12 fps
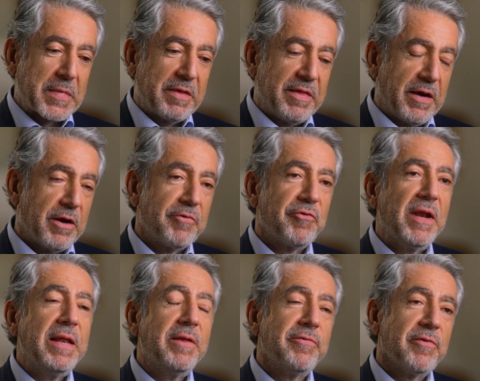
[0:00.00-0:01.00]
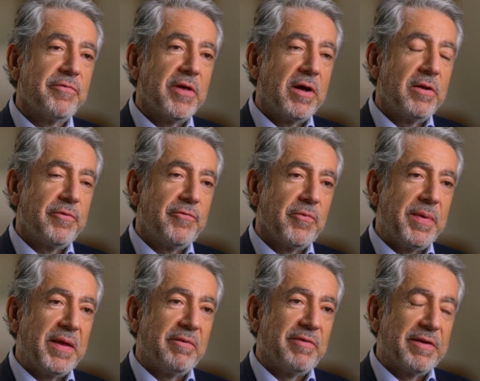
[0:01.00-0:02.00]
There are trillions of dollars to be
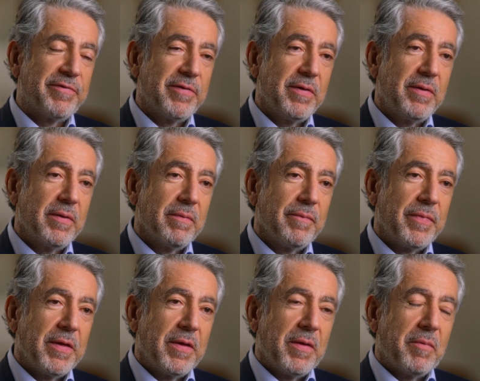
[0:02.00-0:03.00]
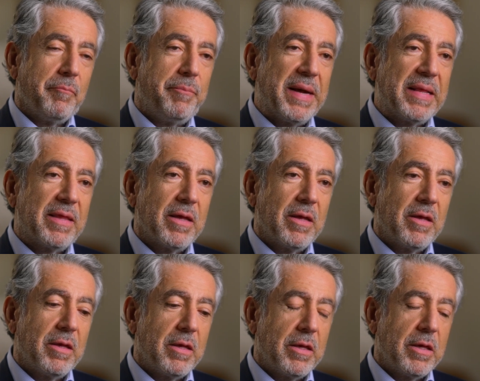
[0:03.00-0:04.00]
invested, but
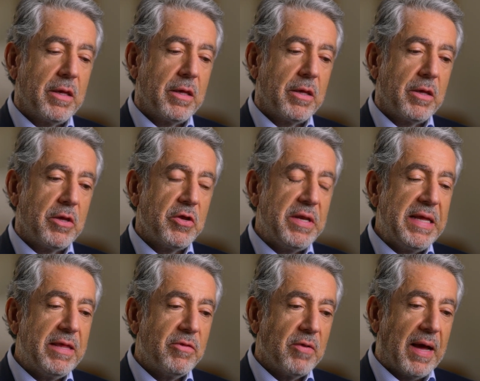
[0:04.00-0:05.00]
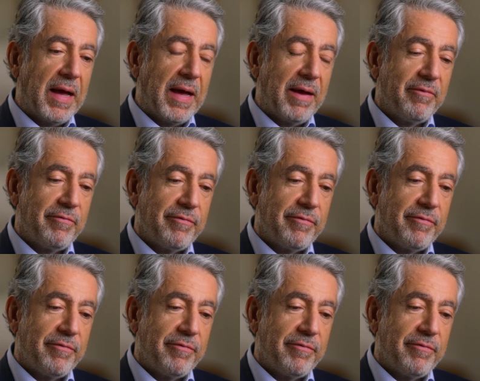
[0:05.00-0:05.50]
you need to have